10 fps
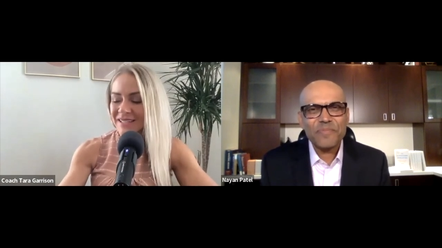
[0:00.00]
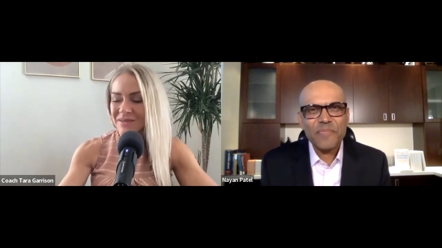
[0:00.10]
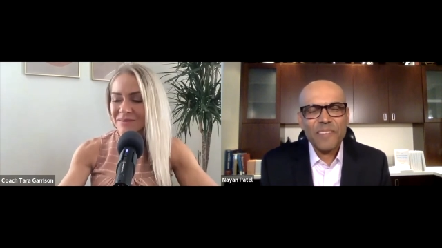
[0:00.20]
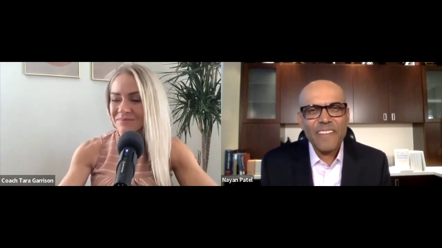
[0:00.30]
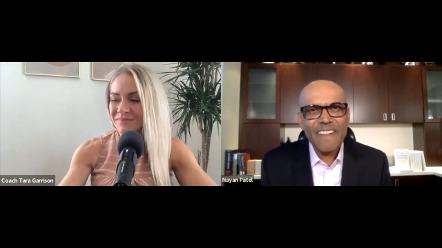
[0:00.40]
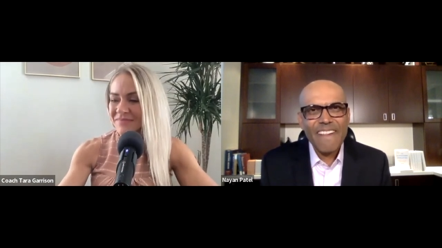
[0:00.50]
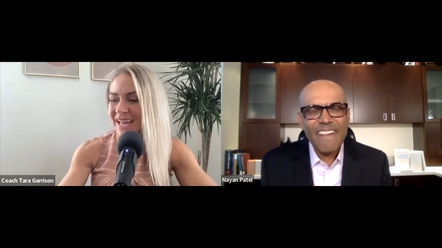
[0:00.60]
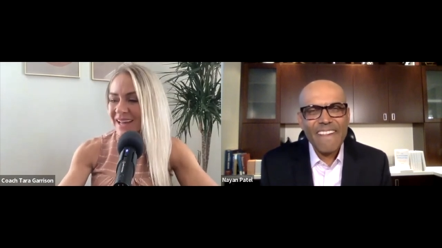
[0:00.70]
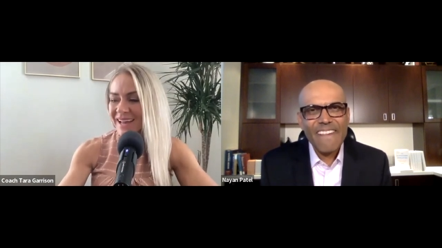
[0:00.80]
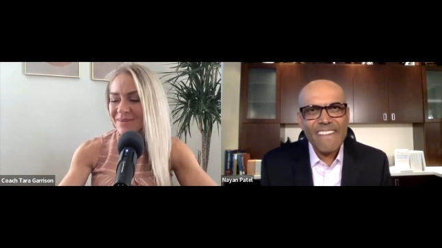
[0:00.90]
Speaker 1: um,
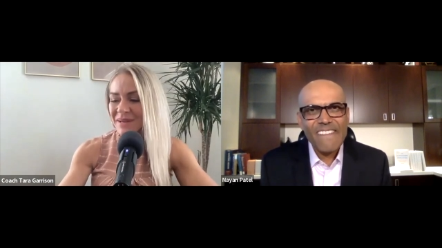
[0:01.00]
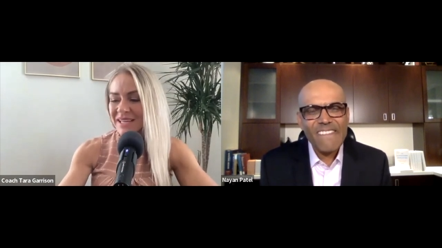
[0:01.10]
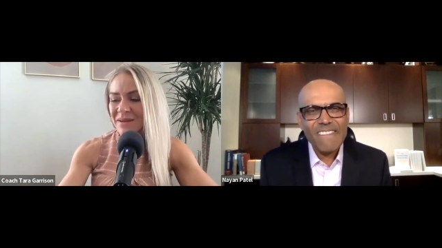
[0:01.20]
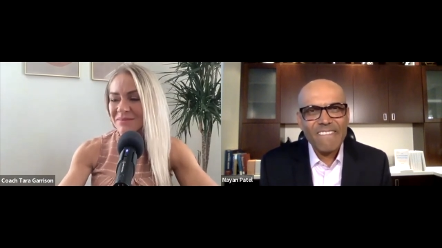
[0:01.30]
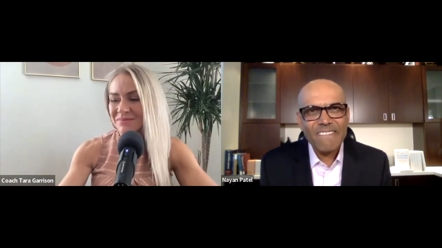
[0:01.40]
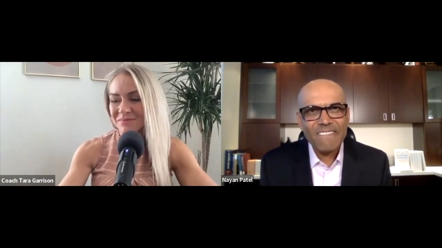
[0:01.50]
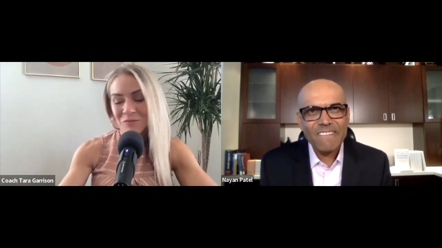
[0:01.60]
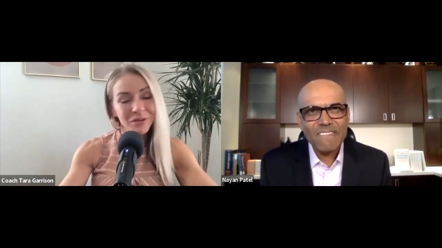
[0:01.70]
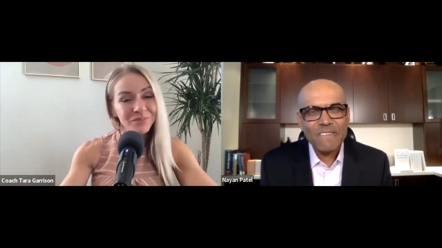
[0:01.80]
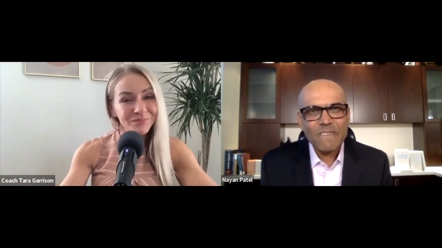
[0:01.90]
yeah i'm a, i'm
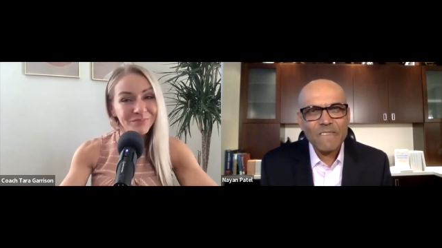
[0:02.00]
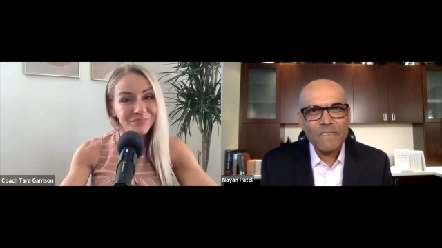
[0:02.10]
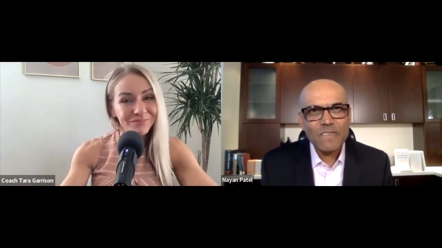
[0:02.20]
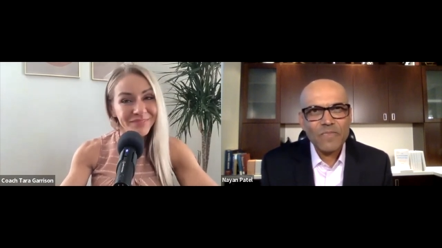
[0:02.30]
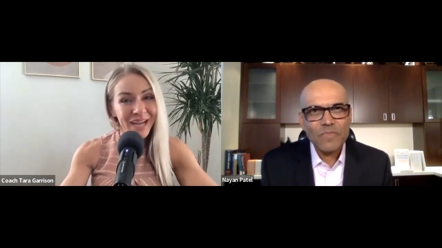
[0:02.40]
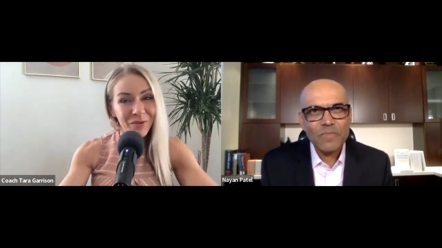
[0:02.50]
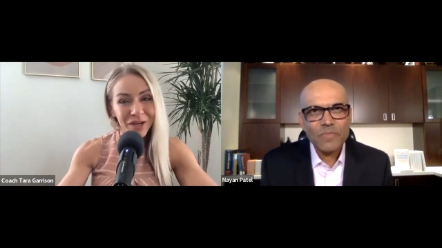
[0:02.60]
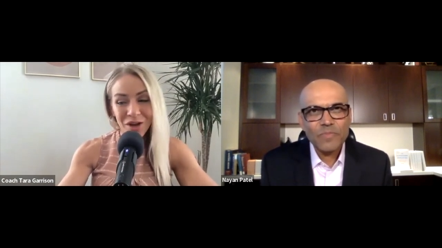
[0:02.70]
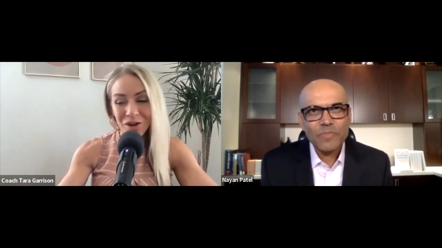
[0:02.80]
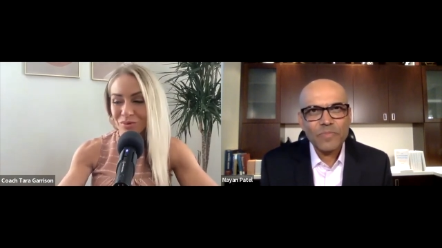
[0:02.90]
well now
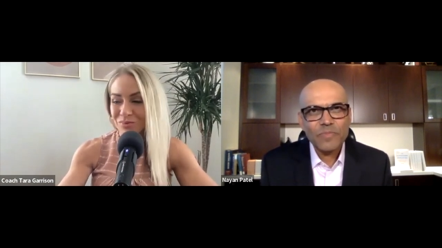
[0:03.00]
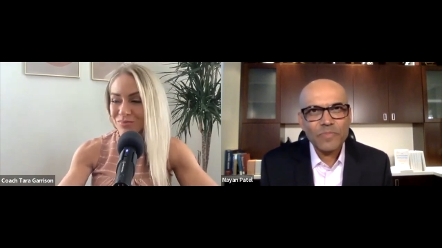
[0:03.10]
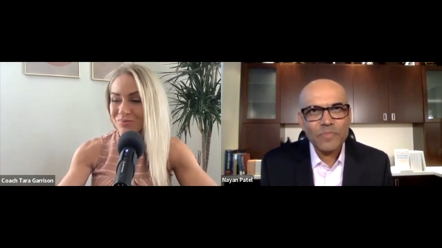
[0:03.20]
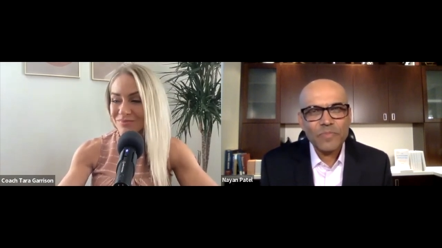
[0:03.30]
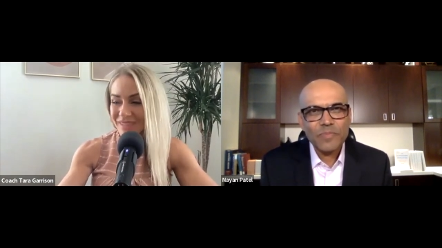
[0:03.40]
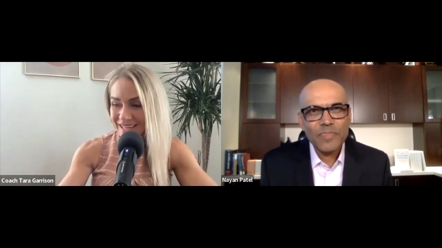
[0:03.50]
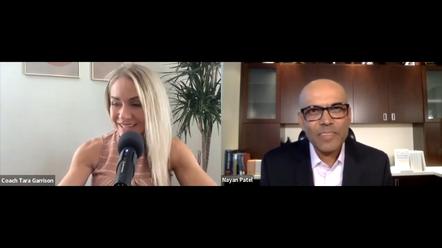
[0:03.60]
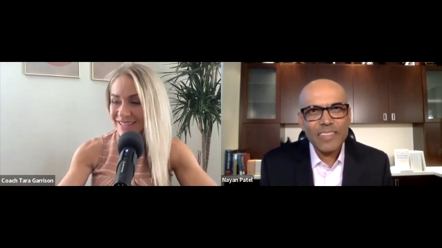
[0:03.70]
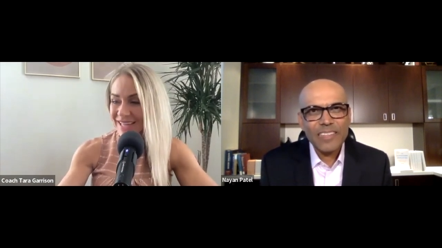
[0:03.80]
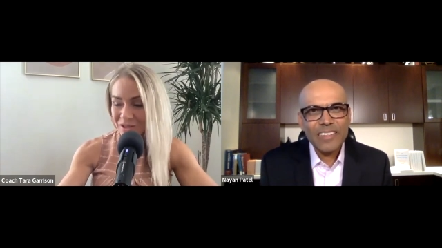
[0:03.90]
i know
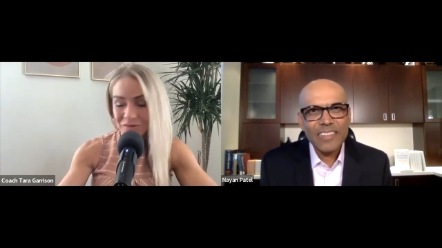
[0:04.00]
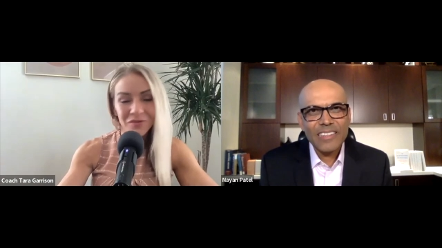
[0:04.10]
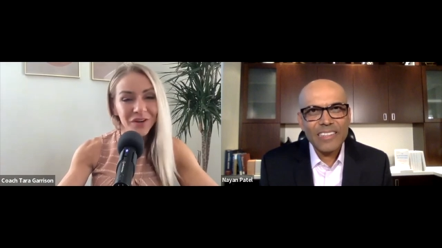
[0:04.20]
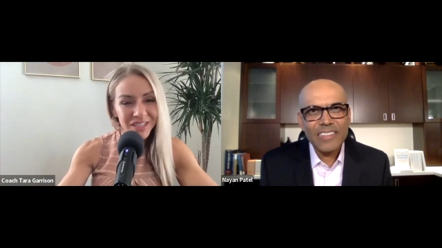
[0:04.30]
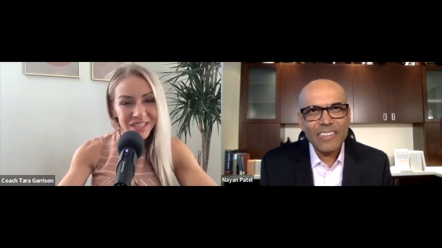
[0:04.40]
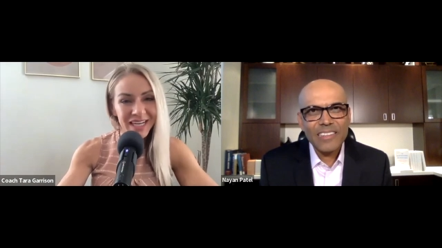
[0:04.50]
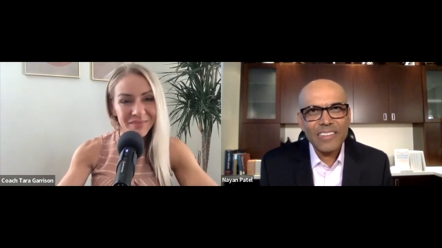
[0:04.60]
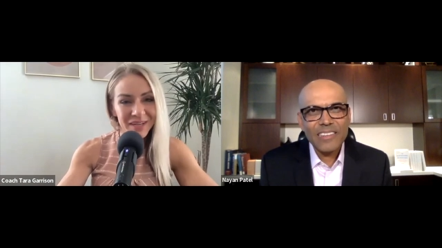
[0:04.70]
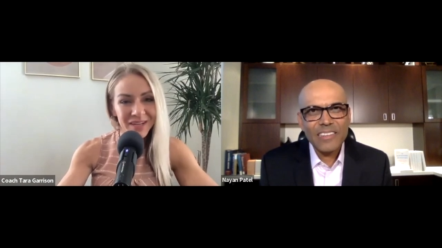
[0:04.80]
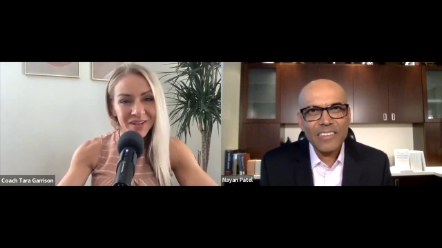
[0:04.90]
that thank you for
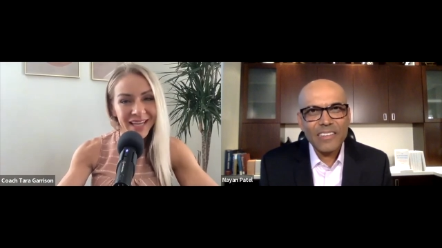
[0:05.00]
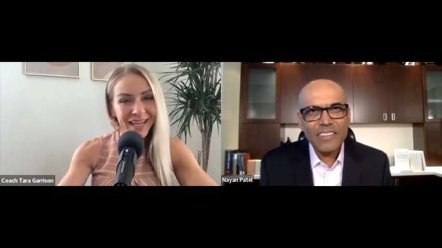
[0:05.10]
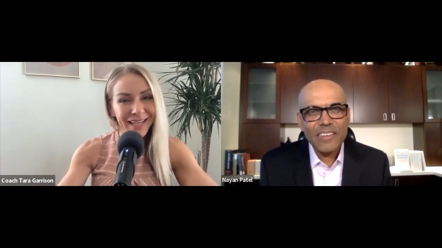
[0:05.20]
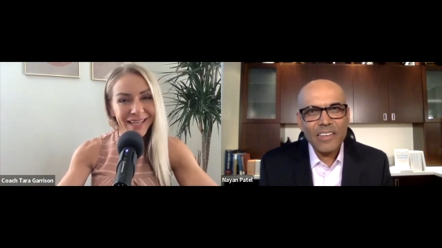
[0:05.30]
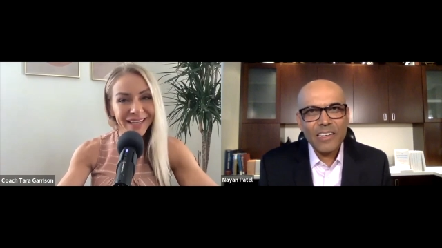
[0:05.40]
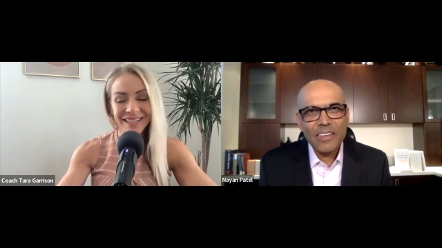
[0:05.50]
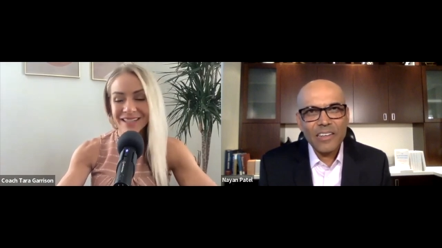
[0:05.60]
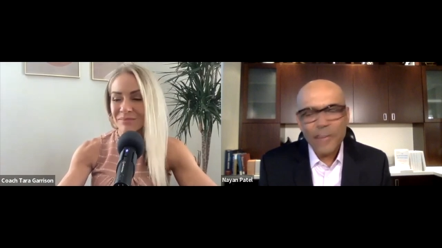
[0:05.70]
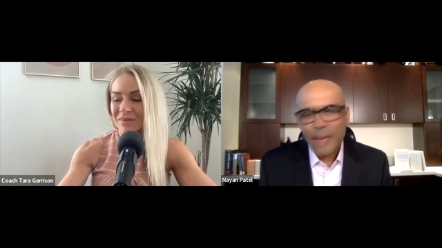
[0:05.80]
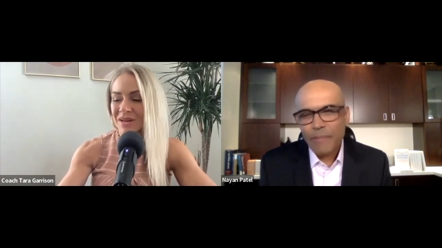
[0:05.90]
educating me on that and
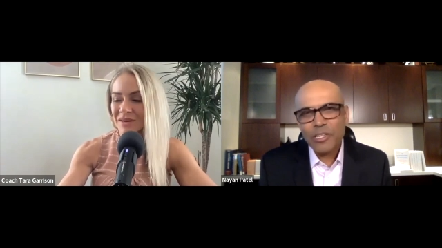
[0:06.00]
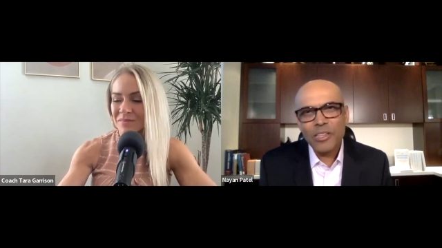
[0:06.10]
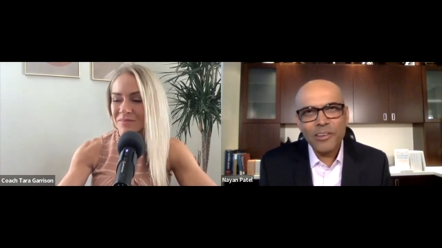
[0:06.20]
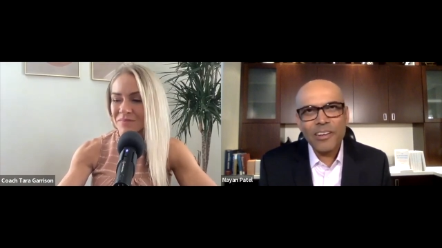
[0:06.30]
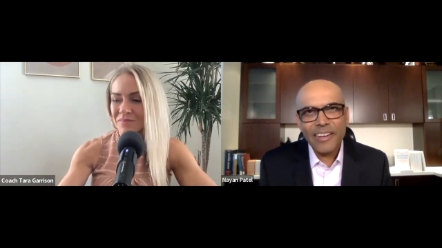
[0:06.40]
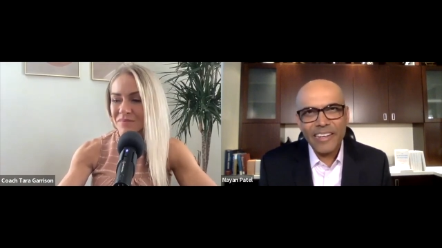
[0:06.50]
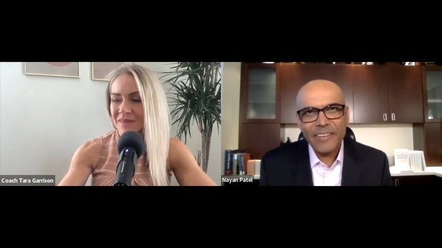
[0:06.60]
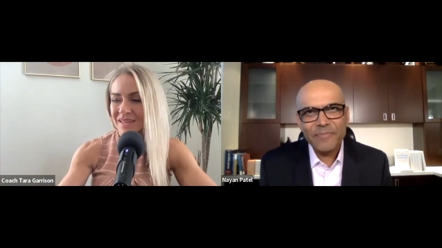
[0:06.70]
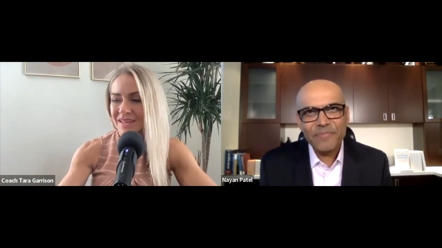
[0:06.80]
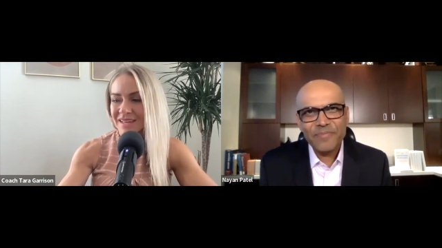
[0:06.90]
i'm uh,
Speaker 2: absolutely
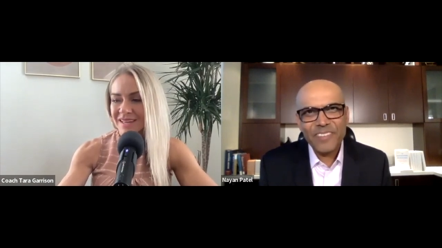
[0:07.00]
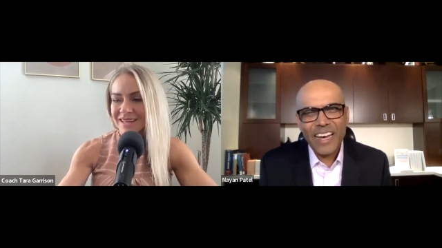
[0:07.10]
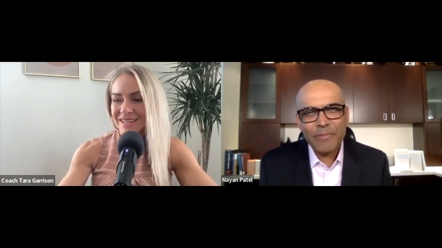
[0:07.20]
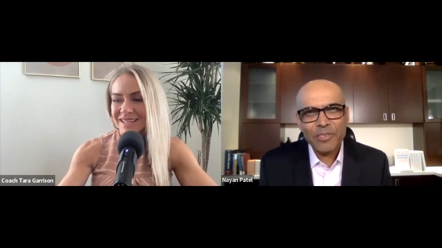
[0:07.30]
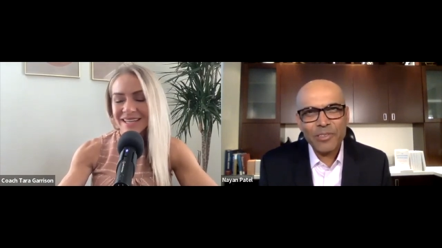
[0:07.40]
um, absolutely